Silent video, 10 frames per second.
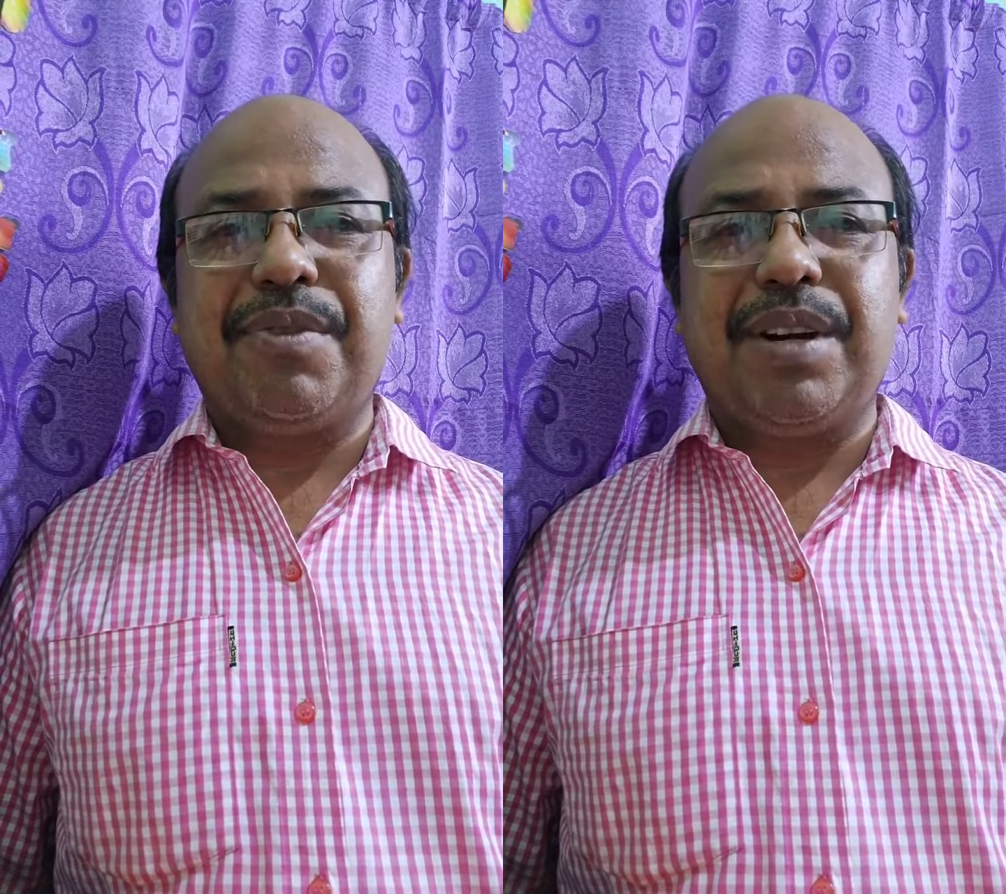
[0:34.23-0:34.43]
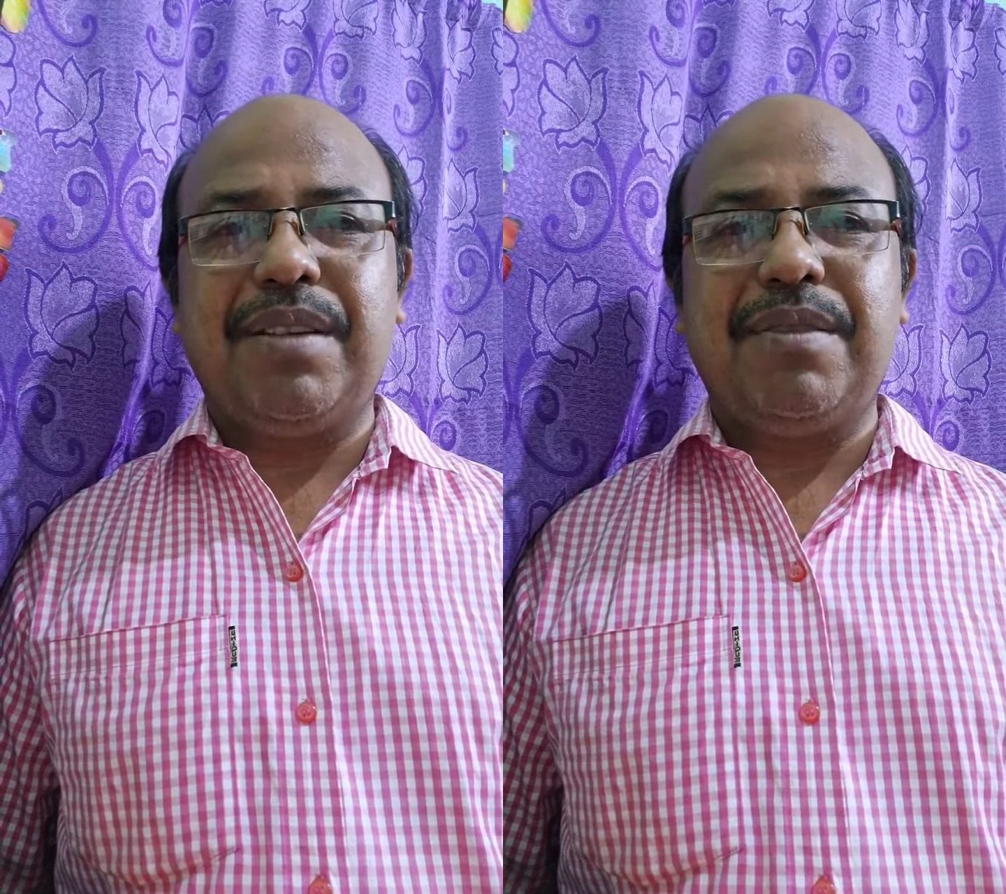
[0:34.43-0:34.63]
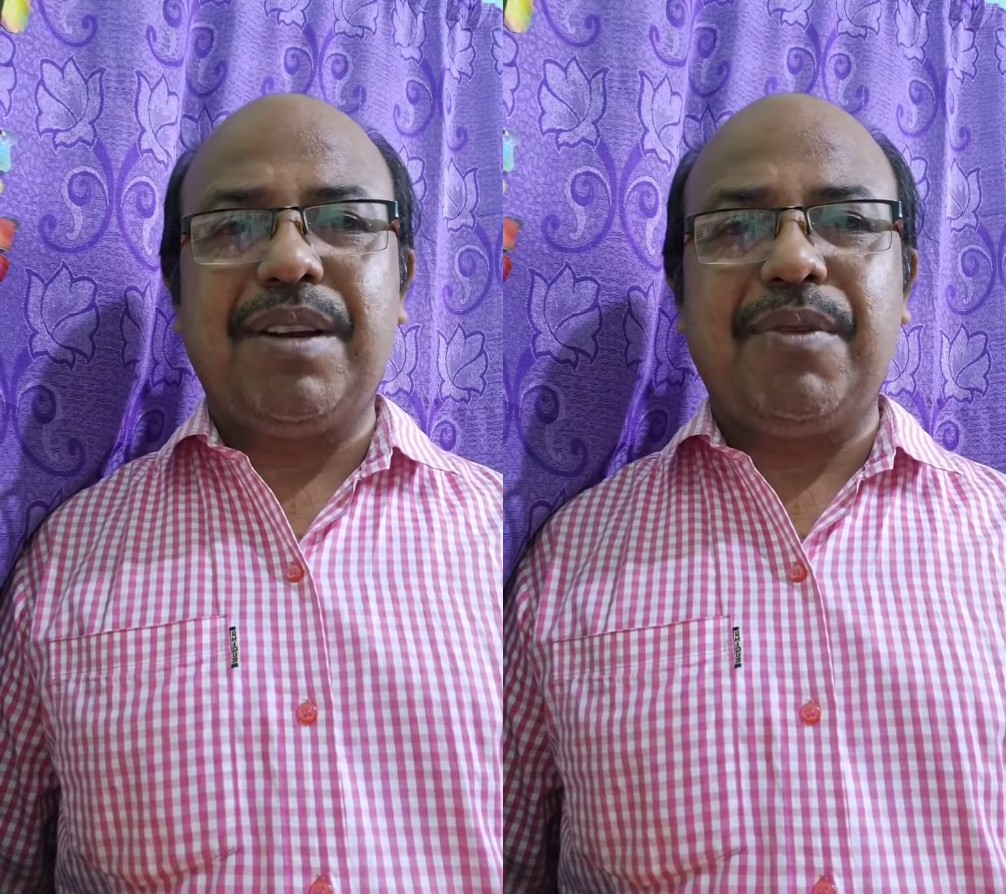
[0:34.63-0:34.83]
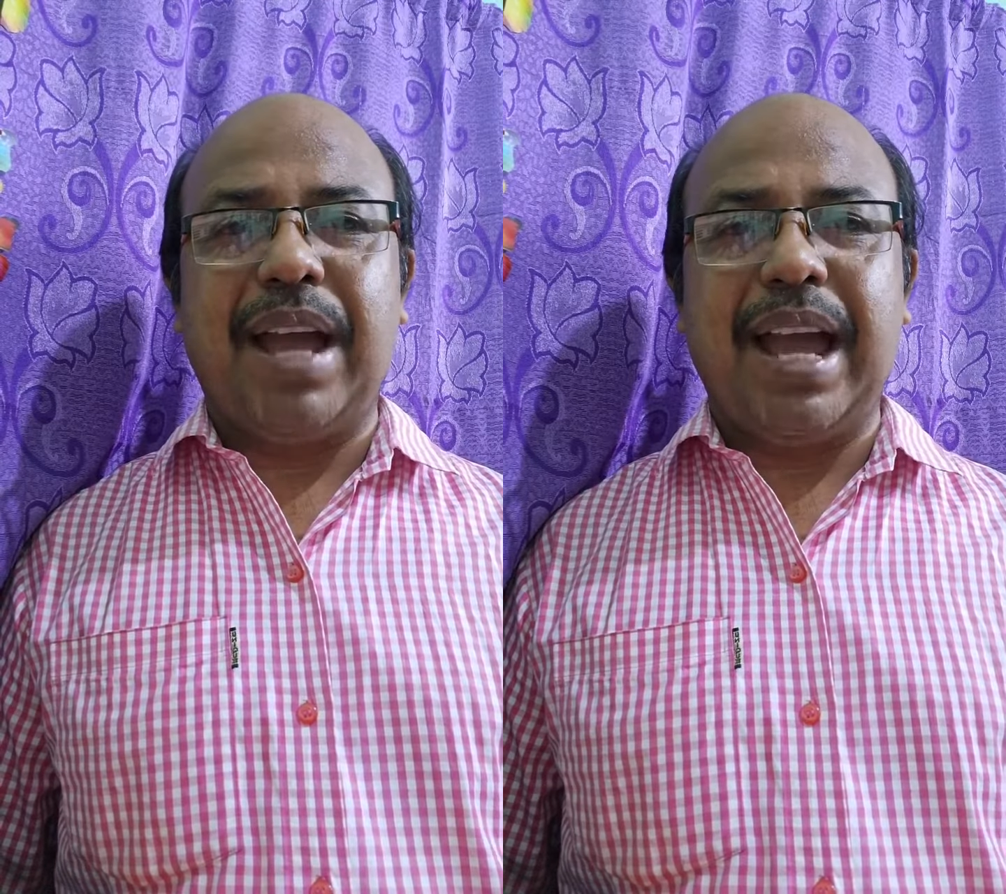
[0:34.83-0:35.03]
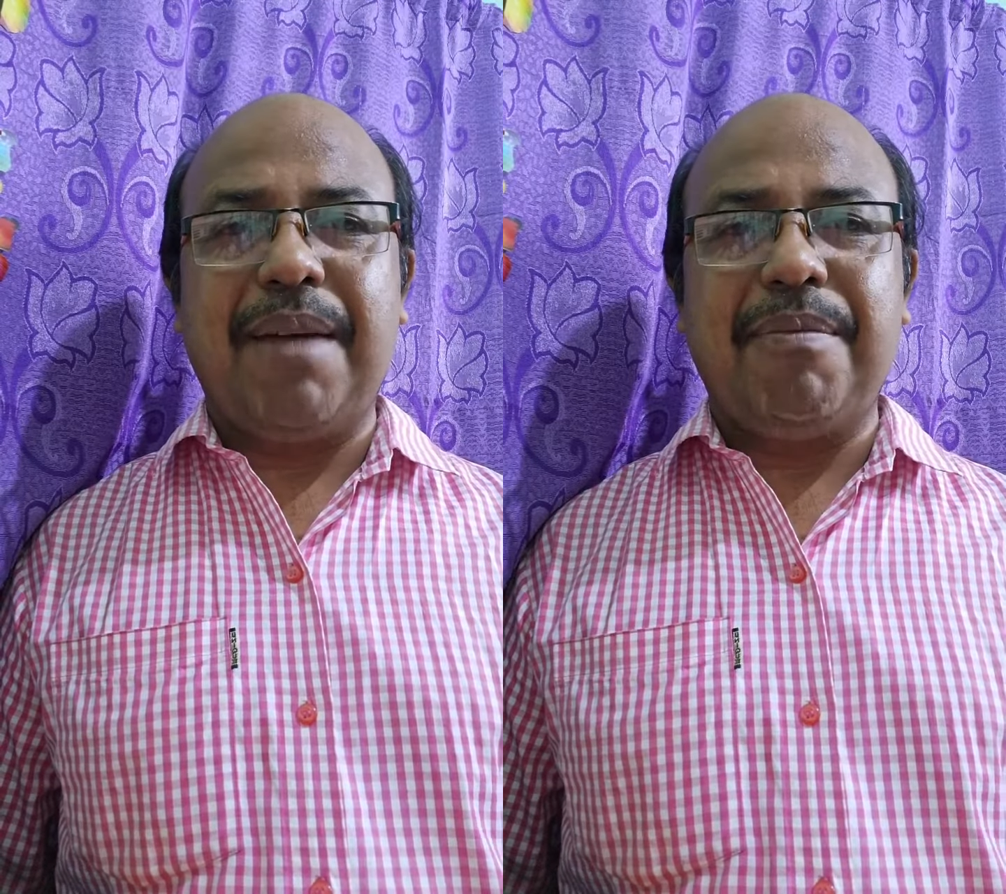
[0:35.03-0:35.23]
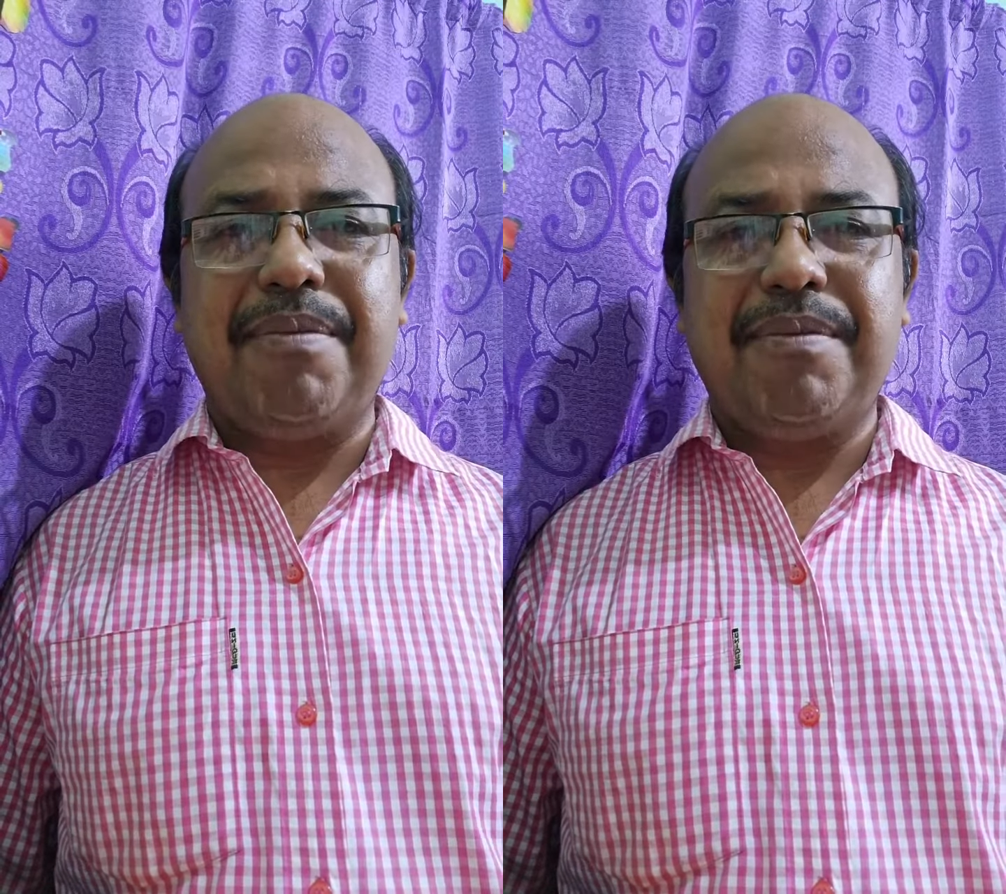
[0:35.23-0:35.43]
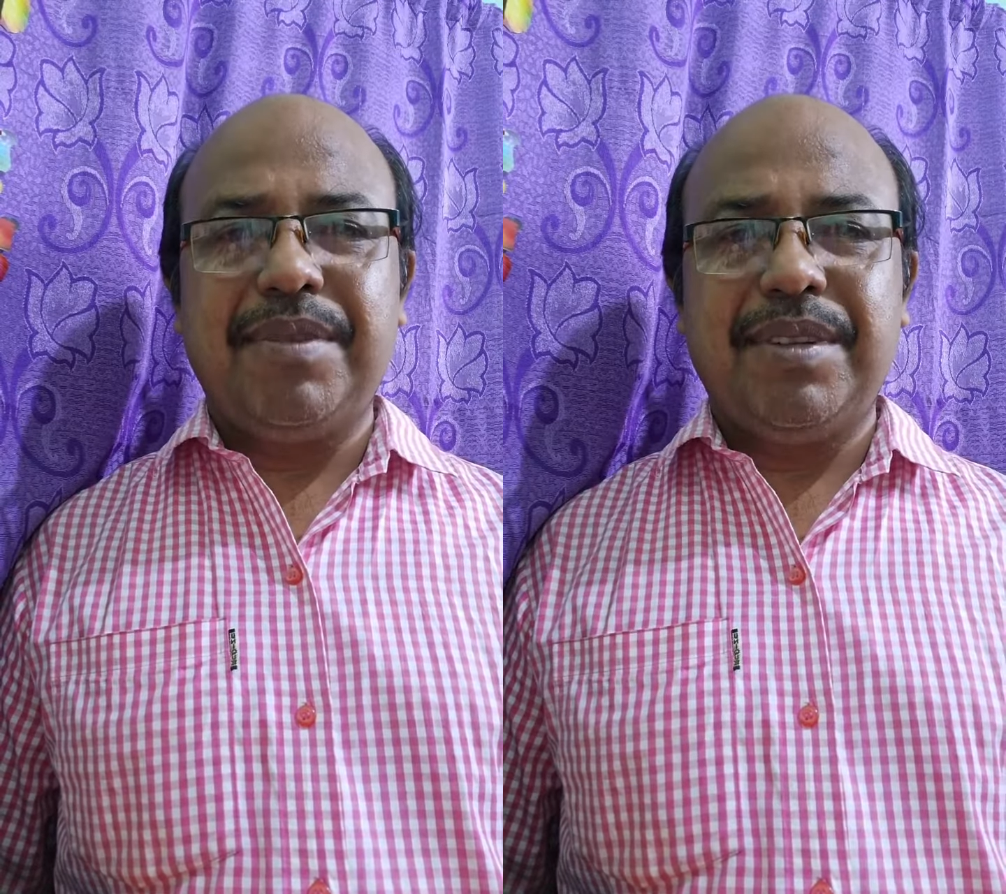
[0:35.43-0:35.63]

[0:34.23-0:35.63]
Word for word: whatever you have,